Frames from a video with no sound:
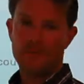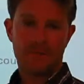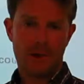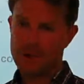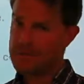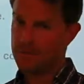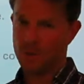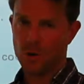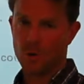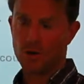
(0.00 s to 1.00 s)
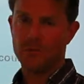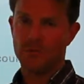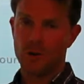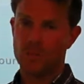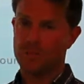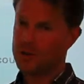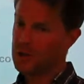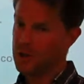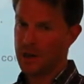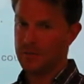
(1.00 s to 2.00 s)
Very typical one. Verb
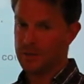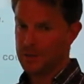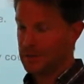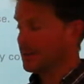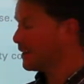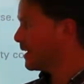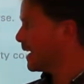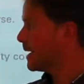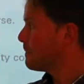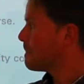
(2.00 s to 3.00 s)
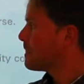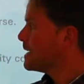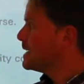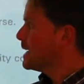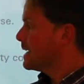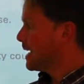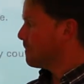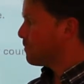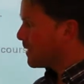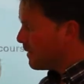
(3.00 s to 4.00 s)
plus gerund. Okay,
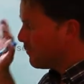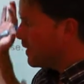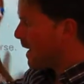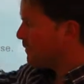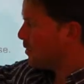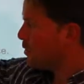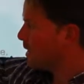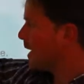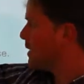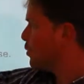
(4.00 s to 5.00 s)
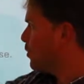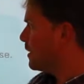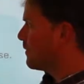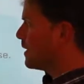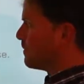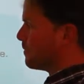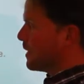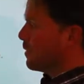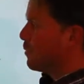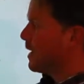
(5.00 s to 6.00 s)
now if we have a look at all of them,
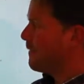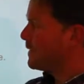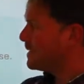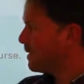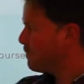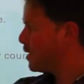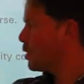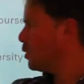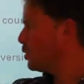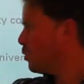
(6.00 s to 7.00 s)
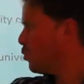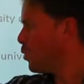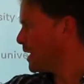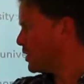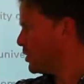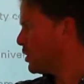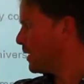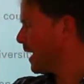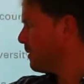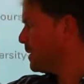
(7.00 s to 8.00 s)
we have the typical wish.
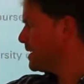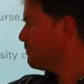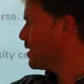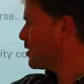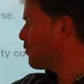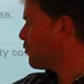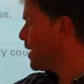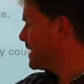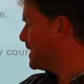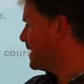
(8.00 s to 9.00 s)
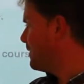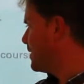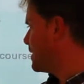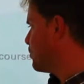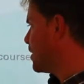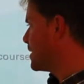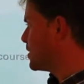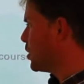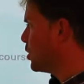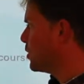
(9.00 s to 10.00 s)
Okay, Peter regretted leaving his wallet at
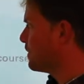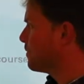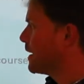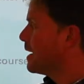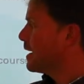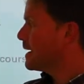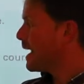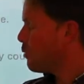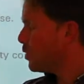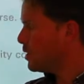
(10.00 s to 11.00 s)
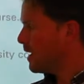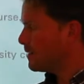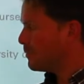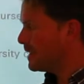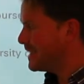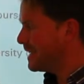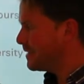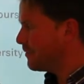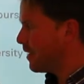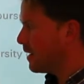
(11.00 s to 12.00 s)
home. Now what you have to
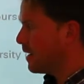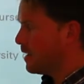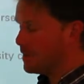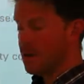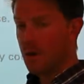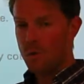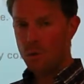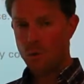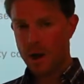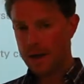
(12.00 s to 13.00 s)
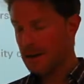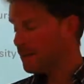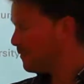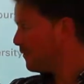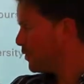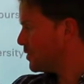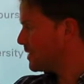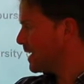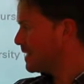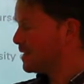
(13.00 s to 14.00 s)
identify is when the first
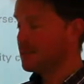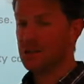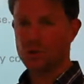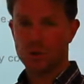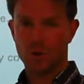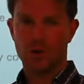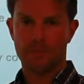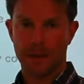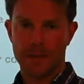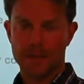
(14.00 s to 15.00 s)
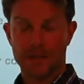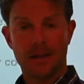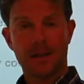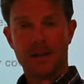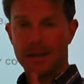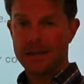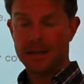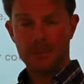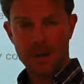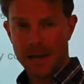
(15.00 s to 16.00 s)
sentence took place. Is
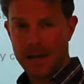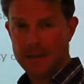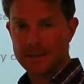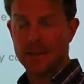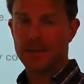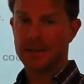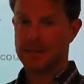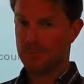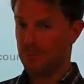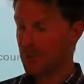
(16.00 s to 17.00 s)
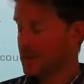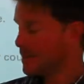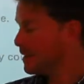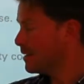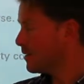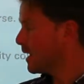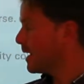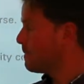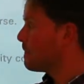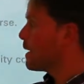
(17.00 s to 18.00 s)
it past? Is it present?
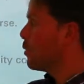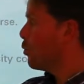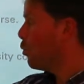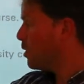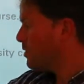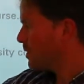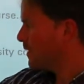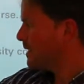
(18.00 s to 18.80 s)
Okay, once you've